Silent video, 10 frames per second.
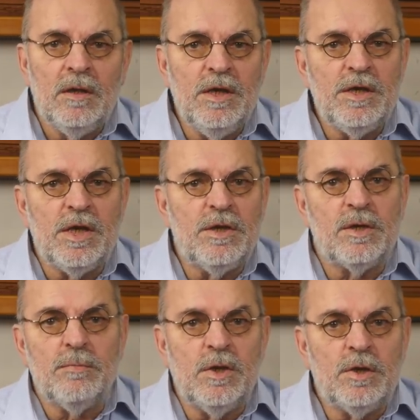these
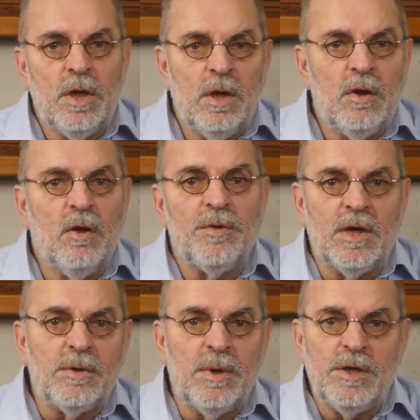instruments got
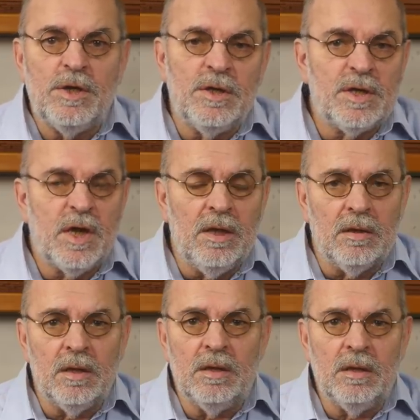their transients
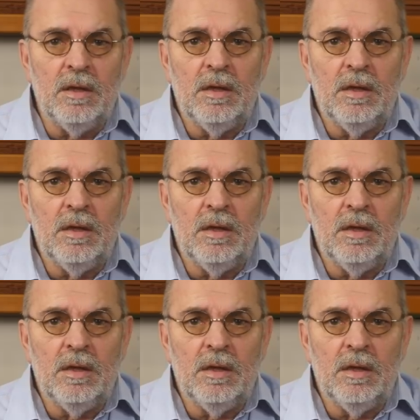killed.